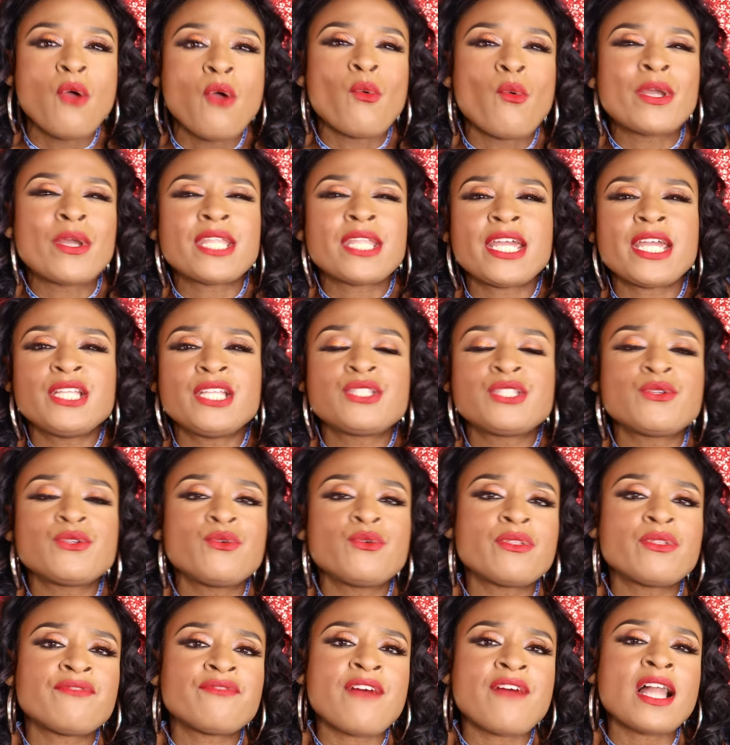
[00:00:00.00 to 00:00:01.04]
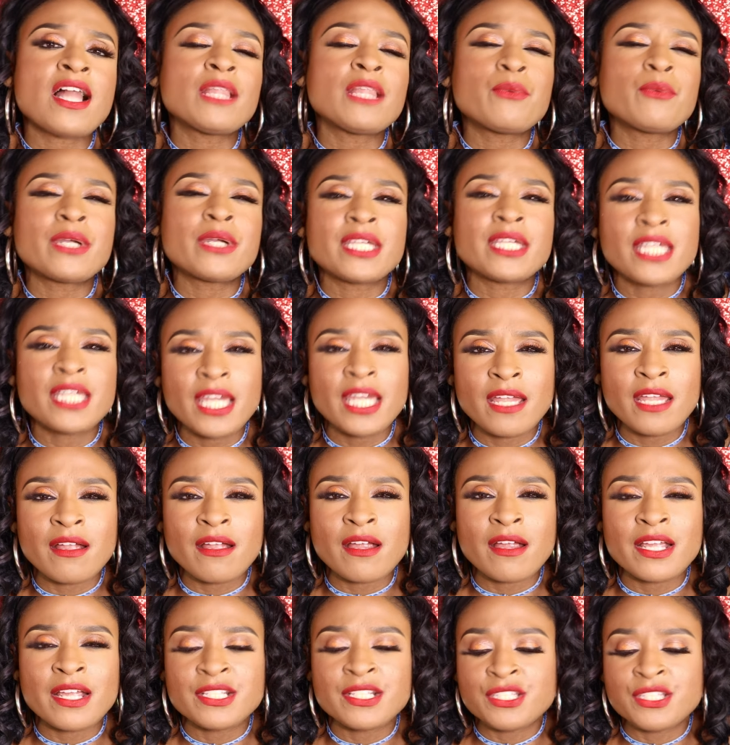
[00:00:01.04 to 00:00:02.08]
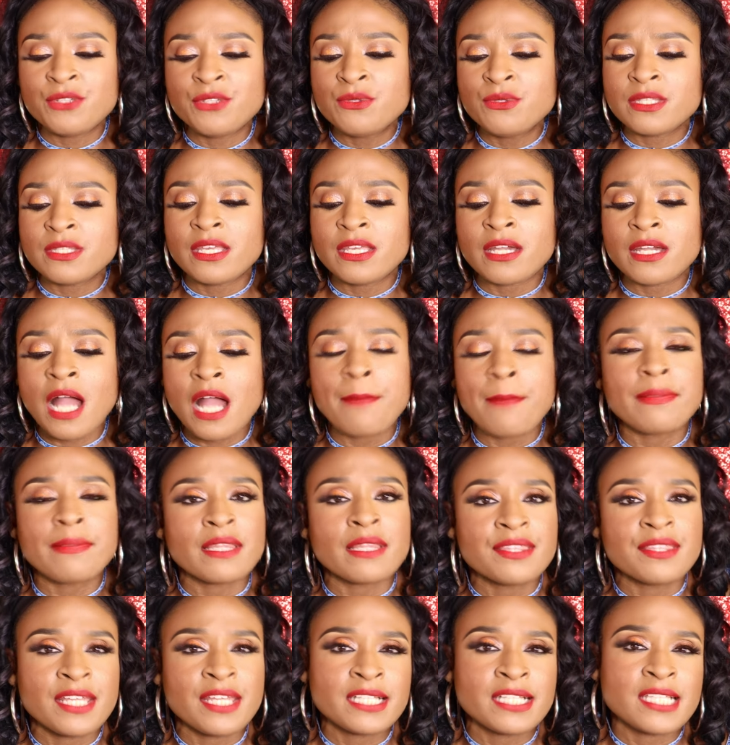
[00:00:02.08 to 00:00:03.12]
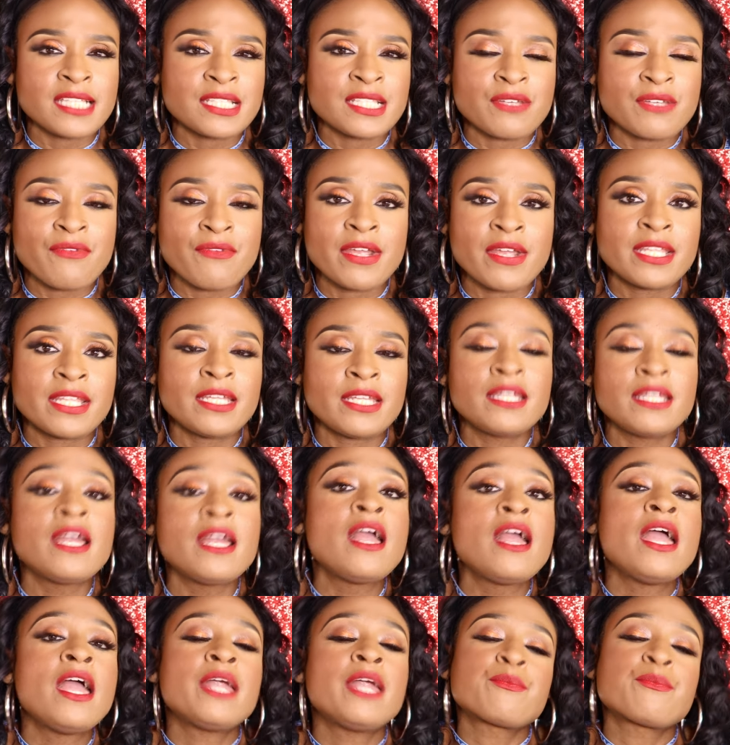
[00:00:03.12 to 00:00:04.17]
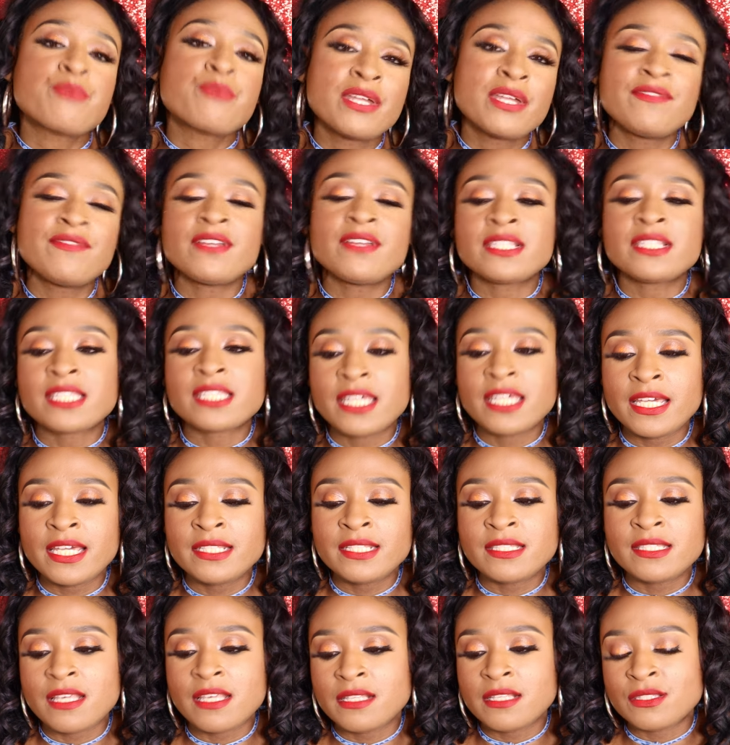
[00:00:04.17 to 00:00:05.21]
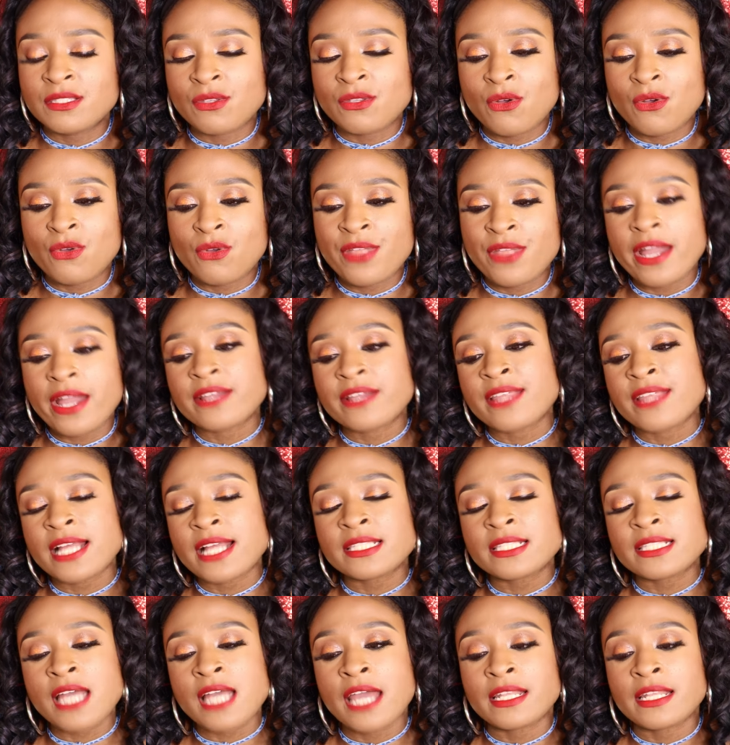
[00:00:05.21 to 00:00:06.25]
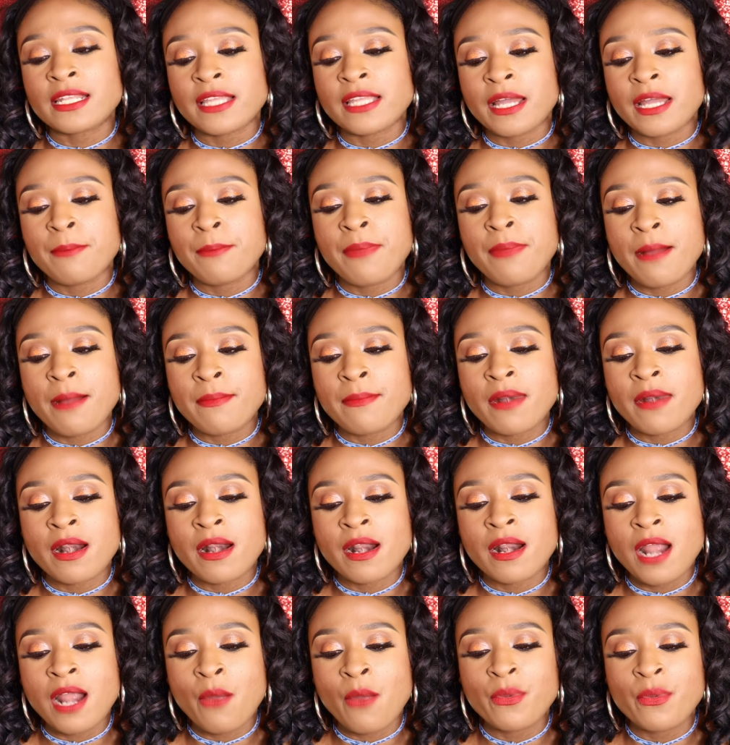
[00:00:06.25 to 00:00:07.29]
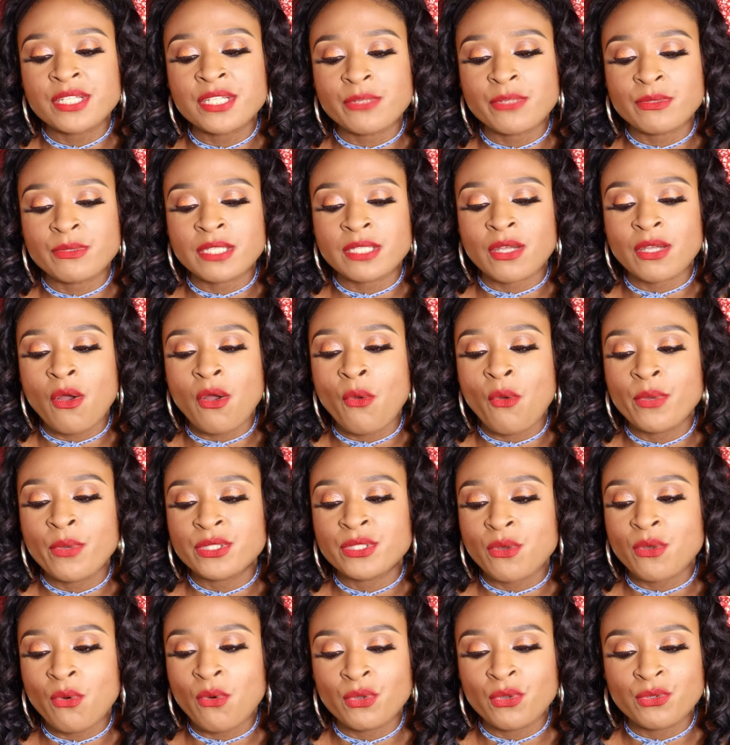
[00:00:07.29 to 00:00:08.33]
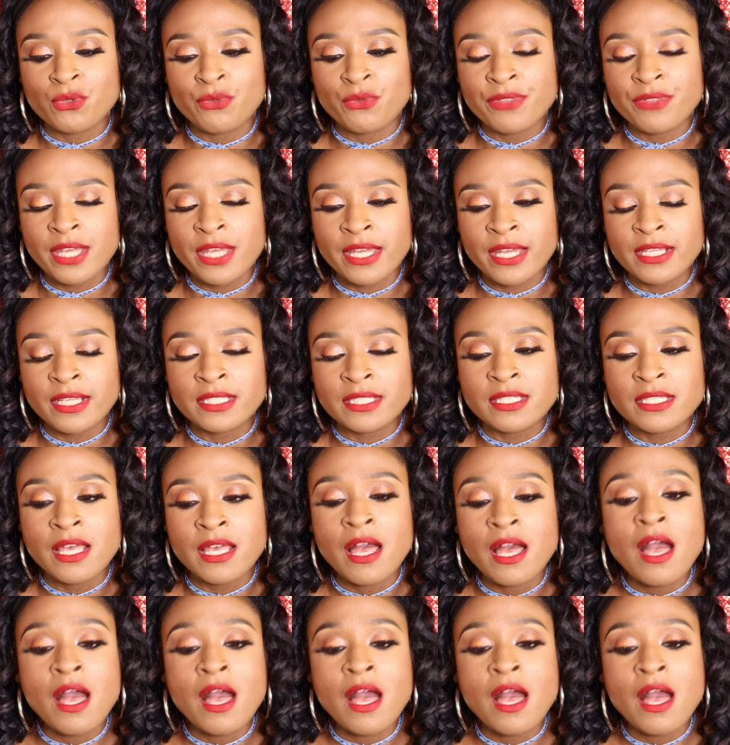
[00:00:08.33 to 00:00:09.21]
when they do the following year, it's usually a couple of things that's already in previous kits. So that's kind of a bummer. I wish it was always all new things.